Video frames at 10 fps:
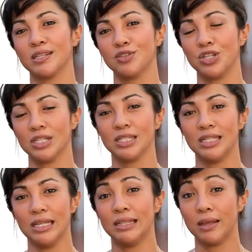as you can
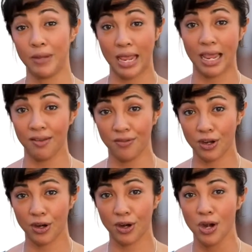see in their
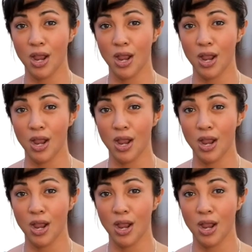behavior